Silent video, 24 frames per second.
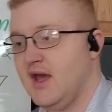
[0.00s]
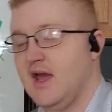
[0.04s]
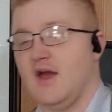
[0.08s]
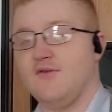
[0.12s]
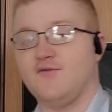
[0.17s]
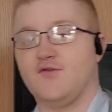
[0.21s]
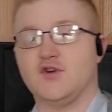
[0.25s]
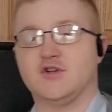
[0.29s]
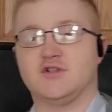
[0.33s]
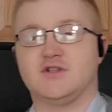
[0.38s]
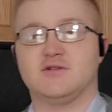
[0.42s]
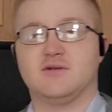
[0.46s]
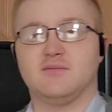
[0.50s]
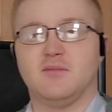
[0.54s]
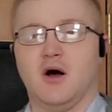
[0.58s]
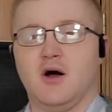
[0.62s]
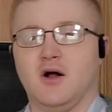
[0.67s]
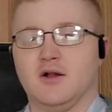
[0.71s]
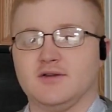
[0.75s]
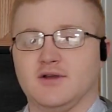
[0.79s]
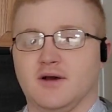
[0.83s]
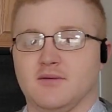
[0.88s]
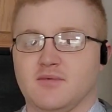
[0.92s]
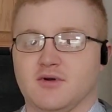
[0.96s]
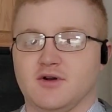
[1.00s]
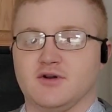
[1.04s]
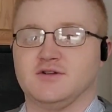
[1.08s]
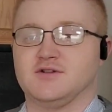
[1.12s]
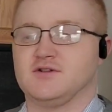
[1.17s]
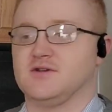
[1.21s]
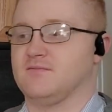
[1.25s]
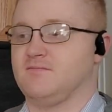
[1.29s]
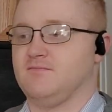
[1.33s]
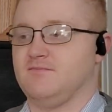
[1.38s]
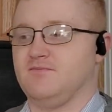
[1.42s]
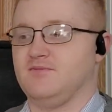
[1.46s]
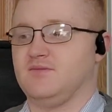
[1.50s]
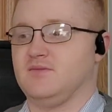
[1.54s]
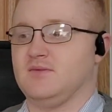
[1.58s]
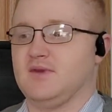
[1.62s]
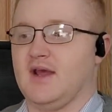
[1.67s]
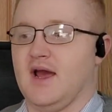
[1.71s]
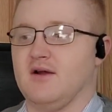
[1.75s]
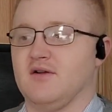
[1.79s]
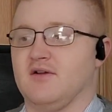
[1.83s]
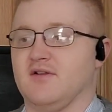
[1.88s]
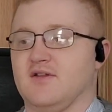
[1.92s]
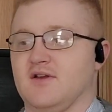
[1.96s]
And for small numbers
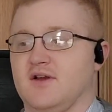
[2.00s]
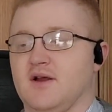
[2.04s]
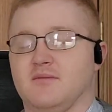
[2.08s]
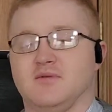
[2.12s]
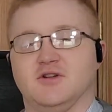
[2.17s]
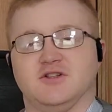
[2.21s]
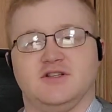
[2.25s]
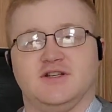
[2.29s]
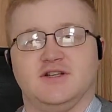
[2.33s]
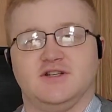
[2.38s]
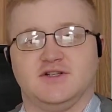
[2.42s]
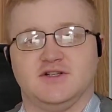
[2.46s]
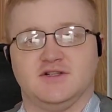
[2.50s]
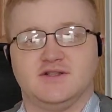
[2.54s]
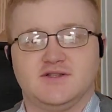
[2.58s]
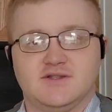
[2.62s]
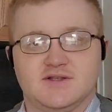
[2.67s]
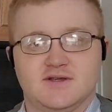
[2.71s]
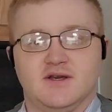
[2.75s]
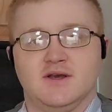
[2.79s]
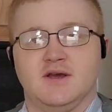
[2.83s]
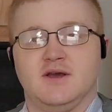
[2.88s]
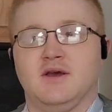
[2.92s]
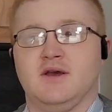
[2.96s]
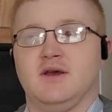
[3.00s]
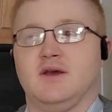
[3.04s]
down to the double digits,